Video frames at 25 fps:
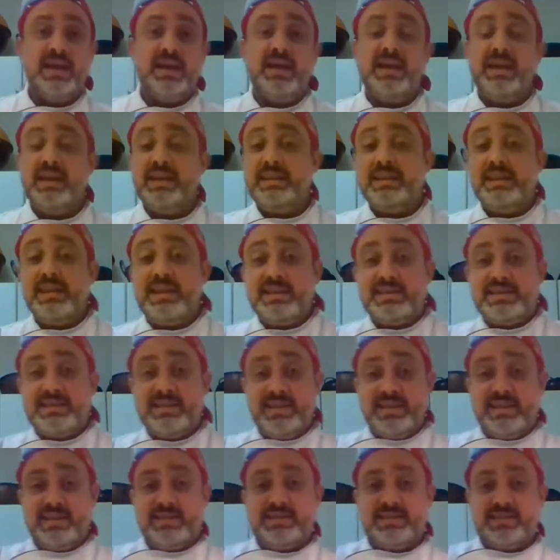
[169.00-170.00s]
this yeast,
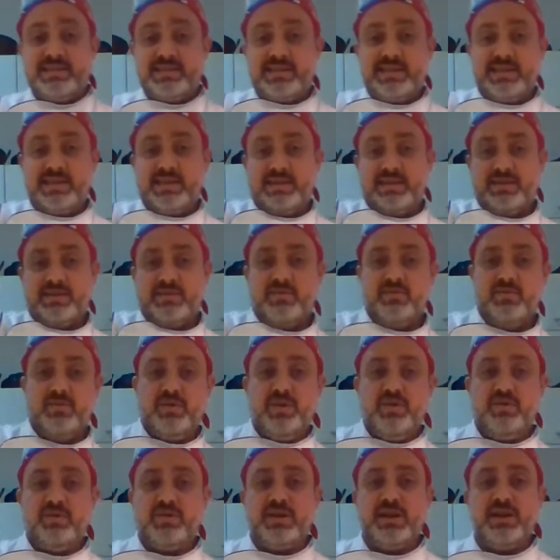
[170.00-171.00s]
you can
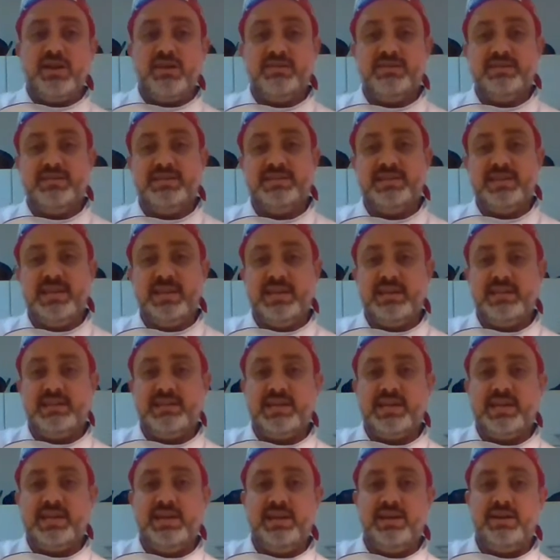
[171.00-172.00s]
see it here,
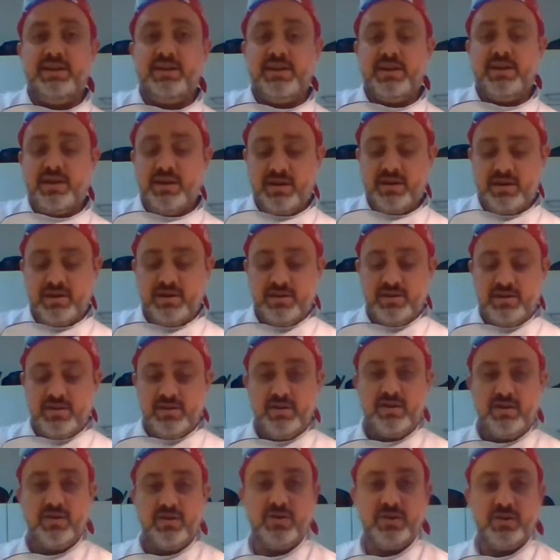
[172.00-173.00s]
okay?
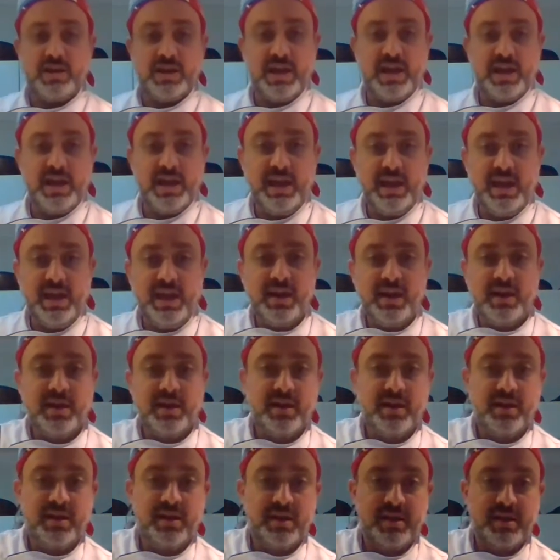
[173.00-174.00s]
I
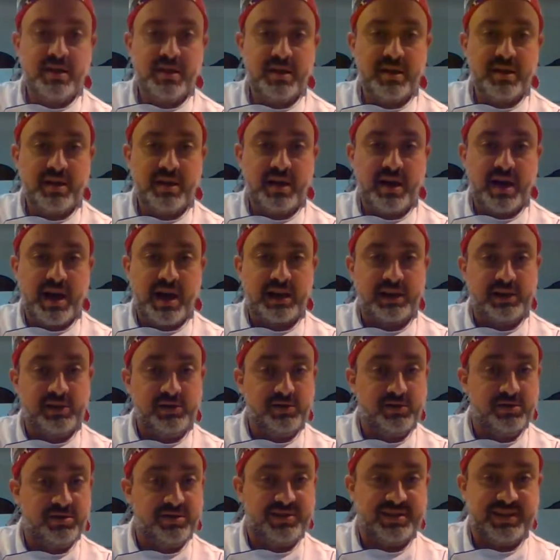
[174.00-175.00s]
use that a lot, you
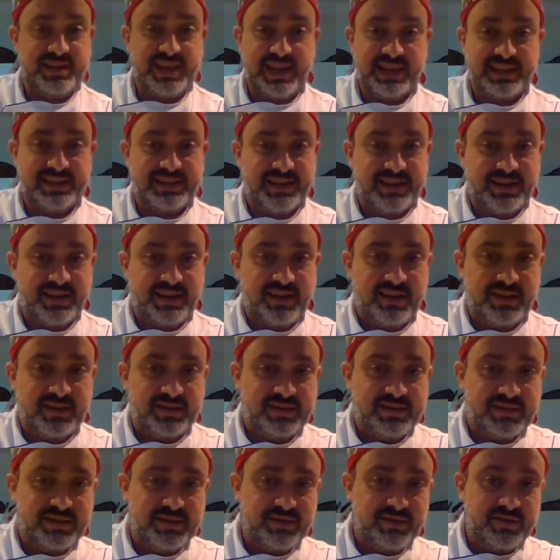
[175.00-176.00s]
don't imagine.
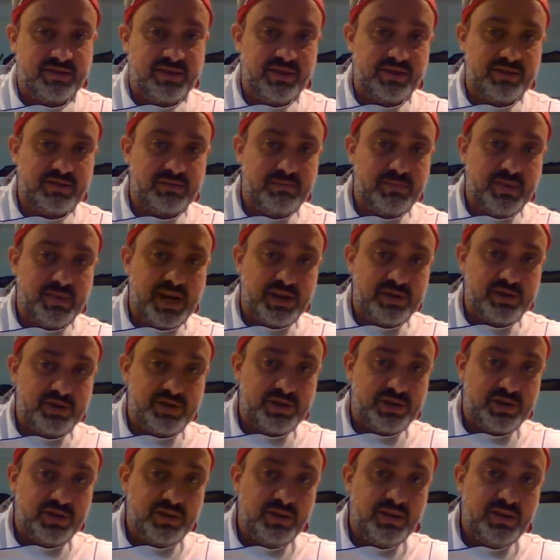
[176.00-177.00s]
Okay,
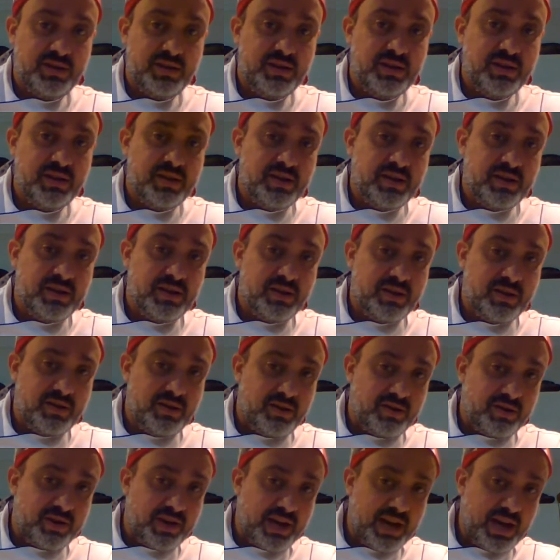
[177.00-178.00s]

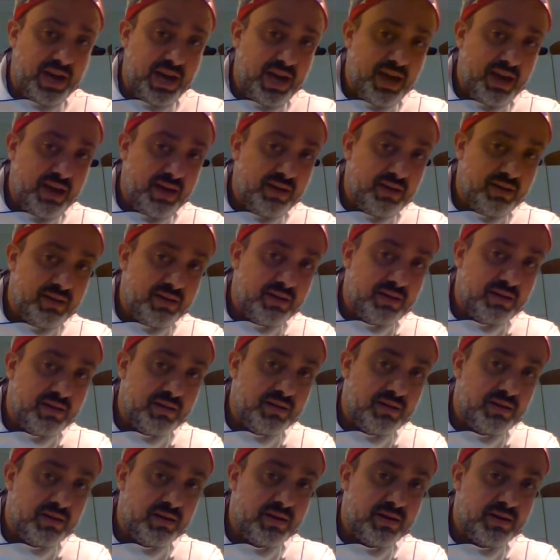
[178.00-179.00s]
this
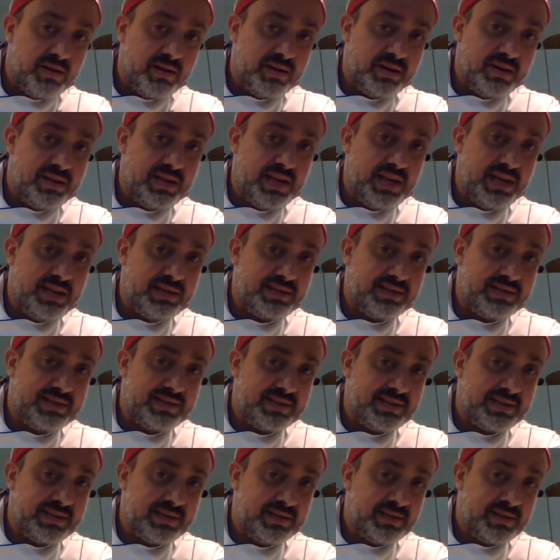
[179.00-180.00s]
looks like a
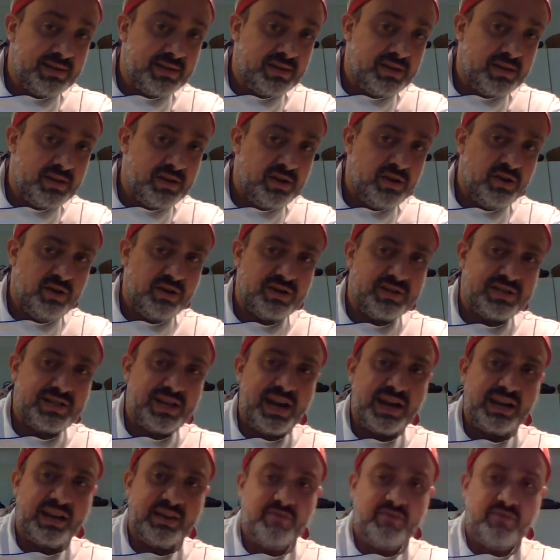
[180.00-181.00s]
flower, but it's
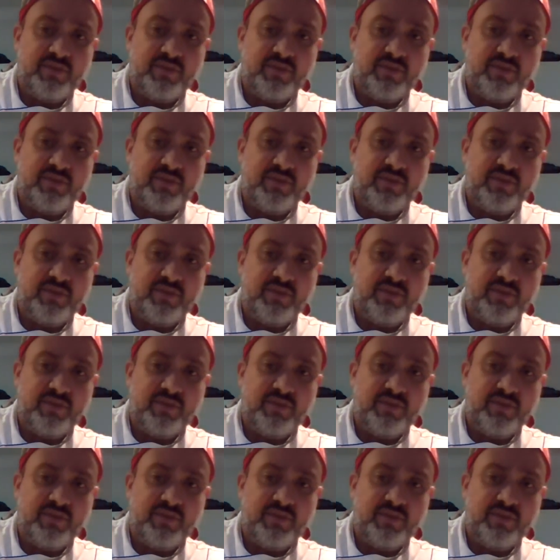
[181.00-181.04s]
really